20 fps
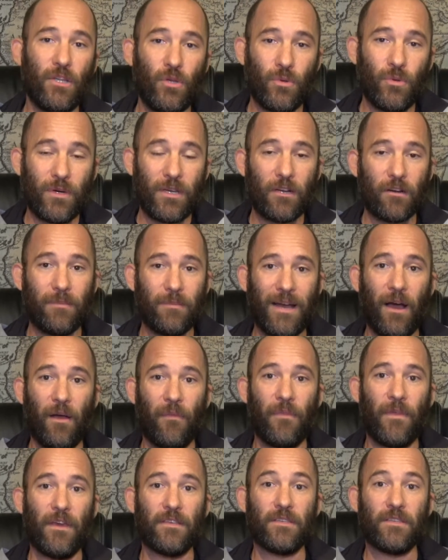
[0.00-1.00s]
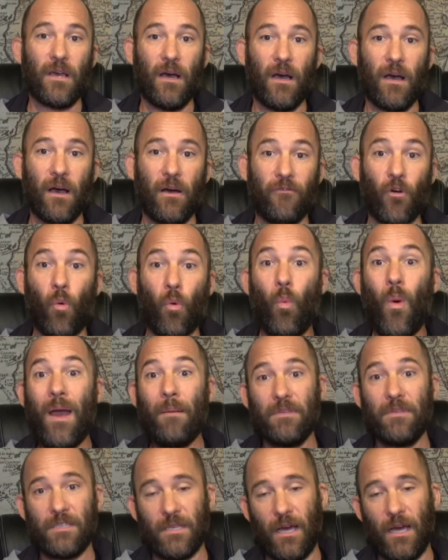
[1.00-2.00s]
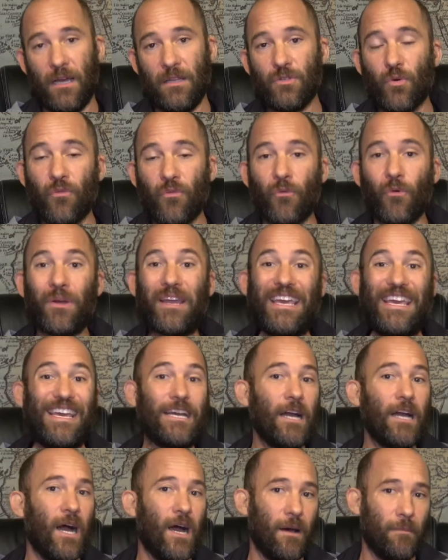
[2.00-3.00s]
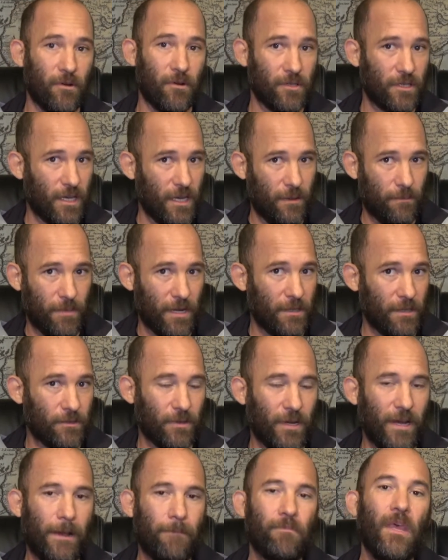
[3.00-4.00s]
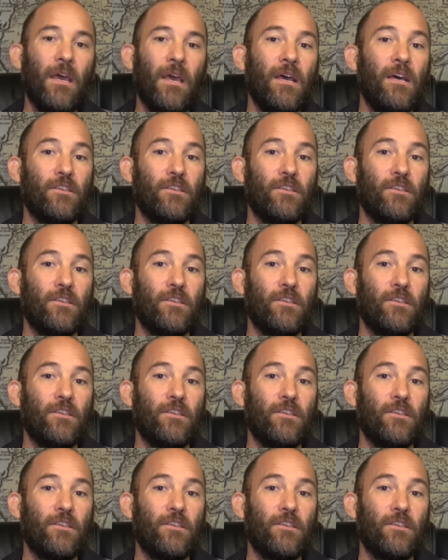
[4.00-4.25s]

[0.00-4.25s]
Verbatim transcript: you'll hear about this for websites or for e-commerce companies, right?